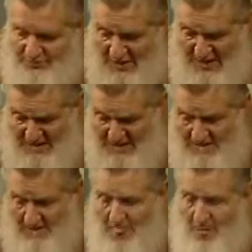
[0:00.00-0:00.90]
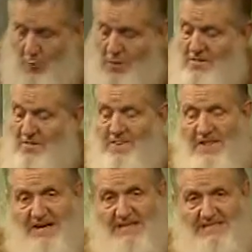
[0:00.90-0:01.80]
And one of the
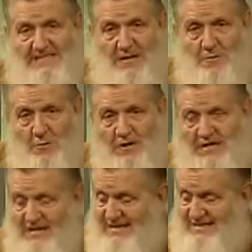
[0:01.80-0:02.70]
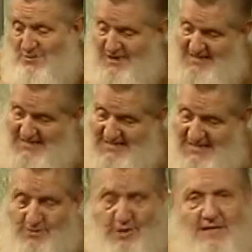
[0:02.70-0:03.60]
things that we did is what I just
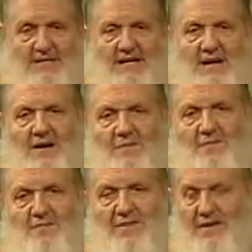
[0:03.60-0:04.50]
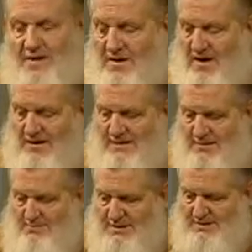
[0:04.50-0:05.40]
did right there. I
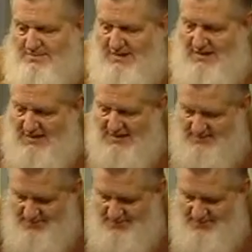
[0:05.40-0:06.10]
said, Bismillah.